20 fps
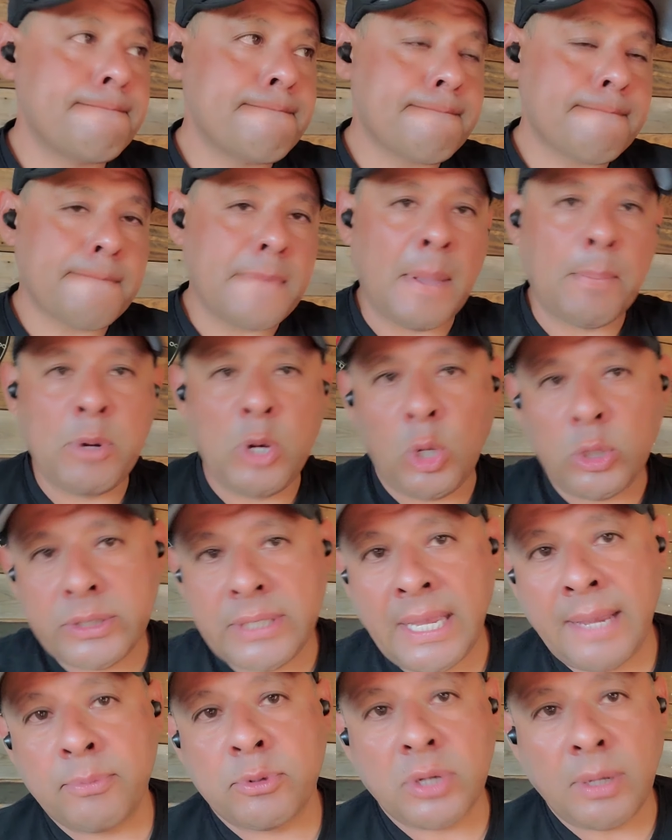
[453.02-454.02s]
I'm an
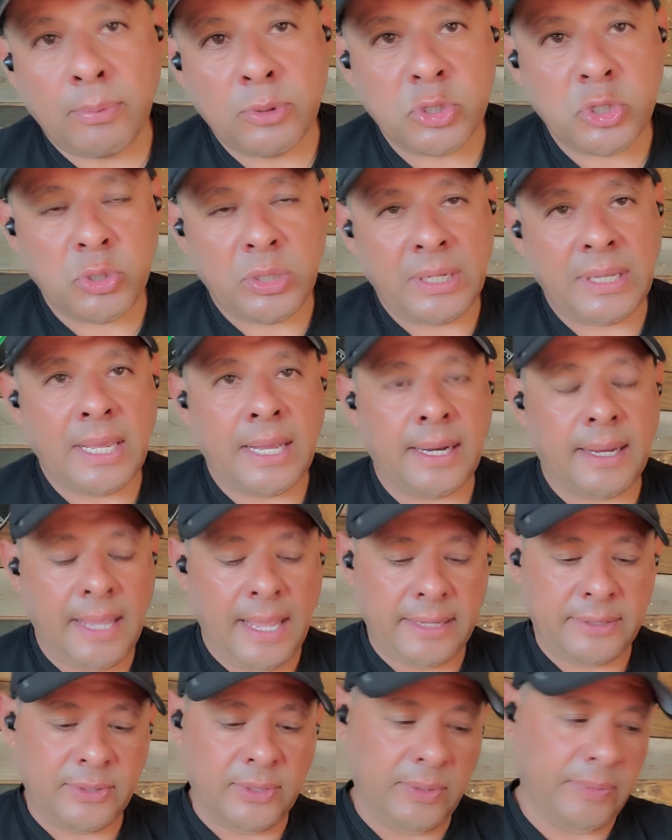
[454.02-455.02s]
old-time troubleshooting kind of
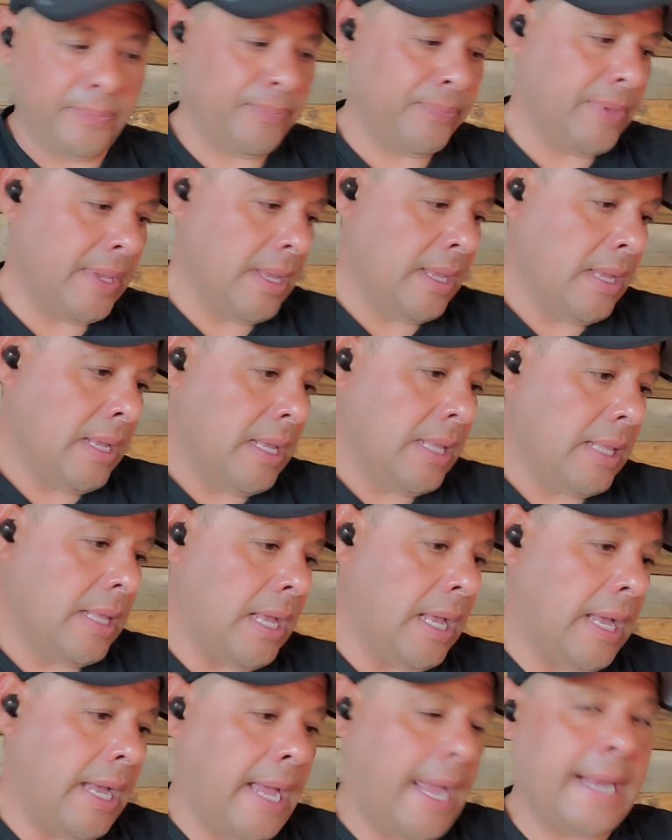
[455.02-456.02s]
guy, so
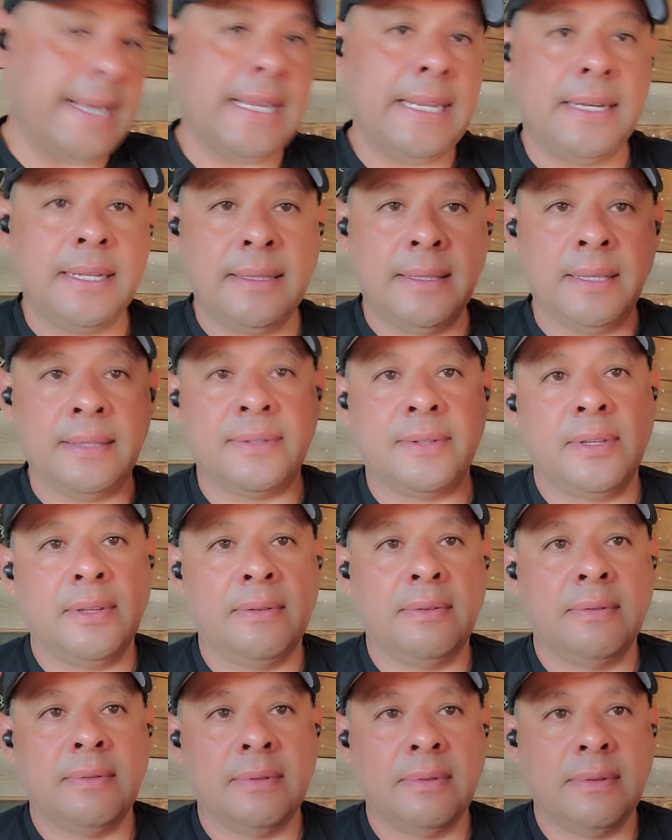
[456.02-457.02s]
I needed
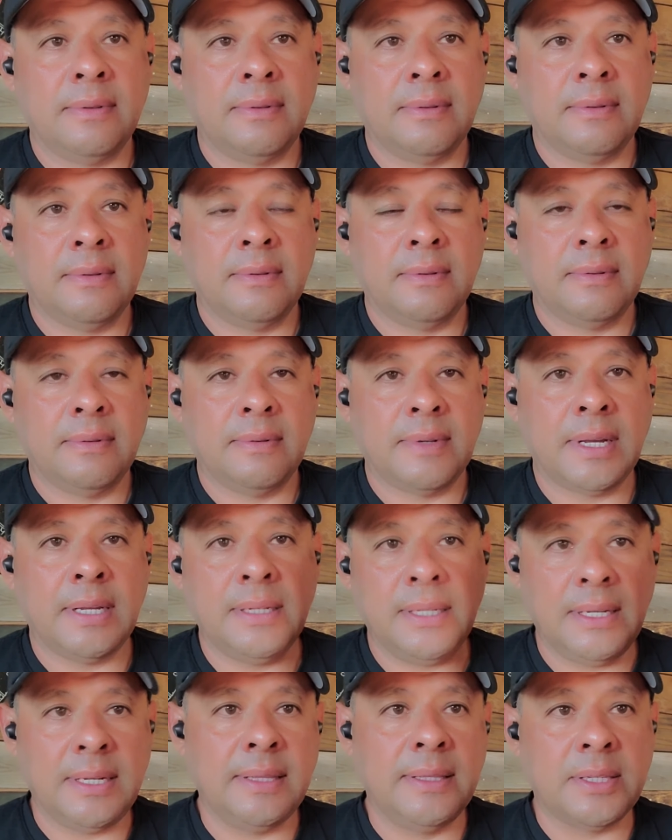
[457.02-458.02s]
this. I
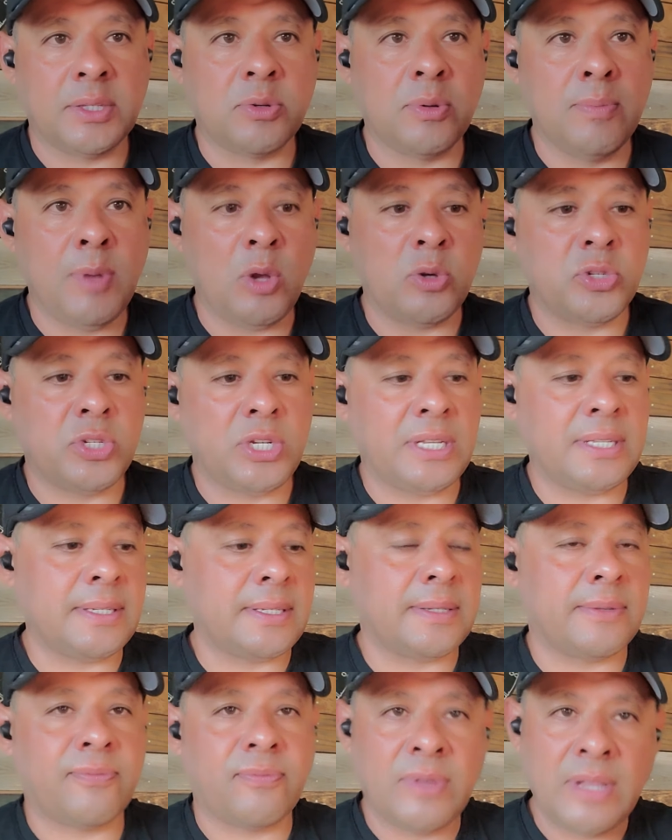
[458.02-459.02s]
needed this remote.
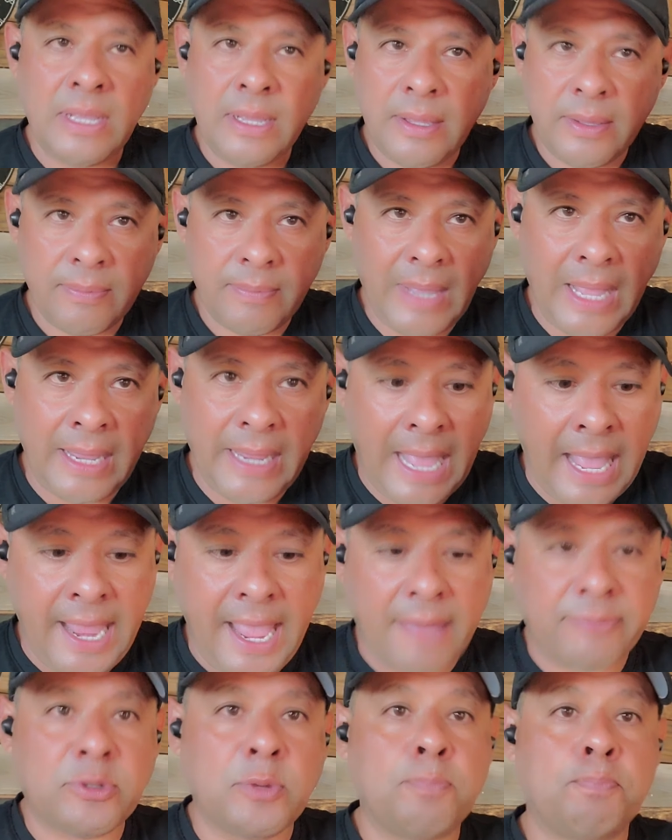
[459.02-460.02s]
I
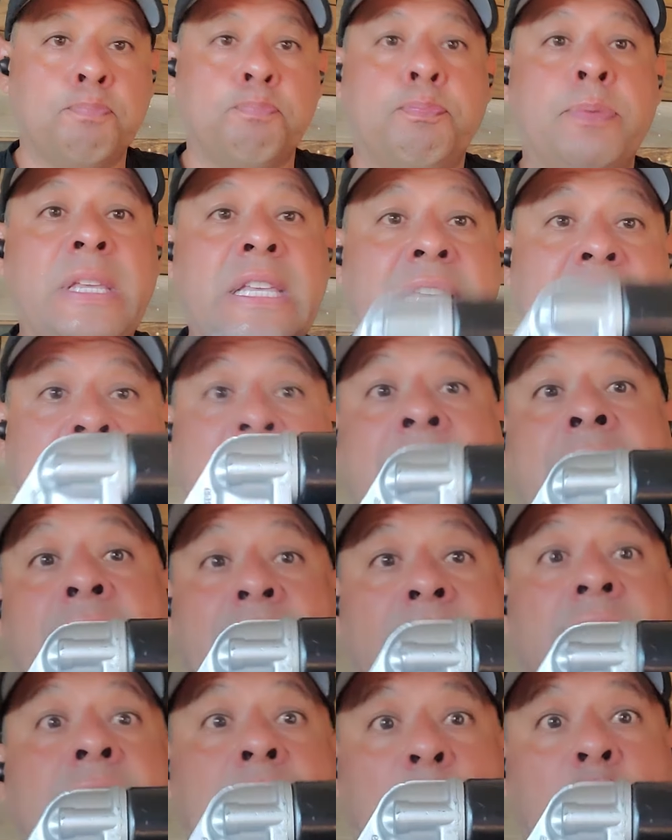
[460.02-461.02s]
have to be
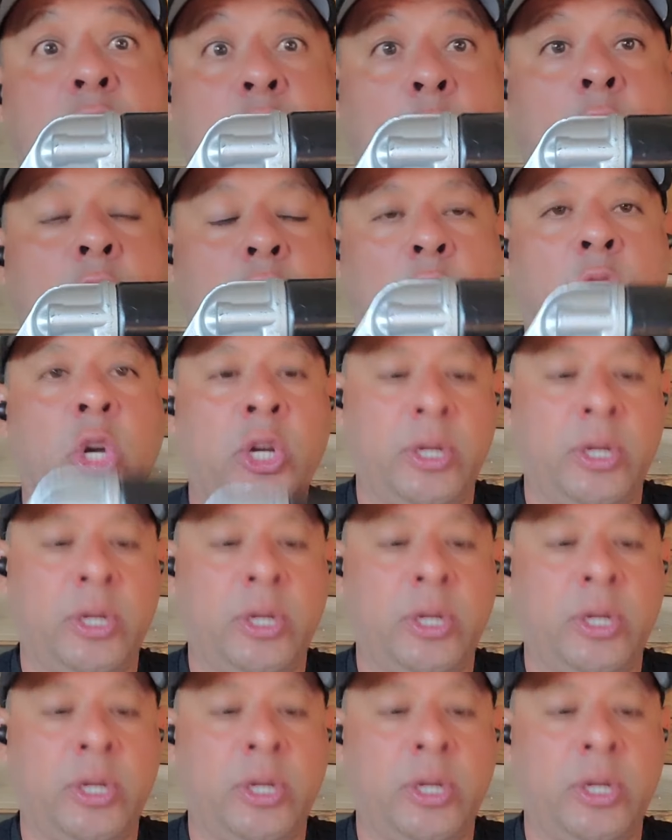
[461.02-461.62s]
the starter.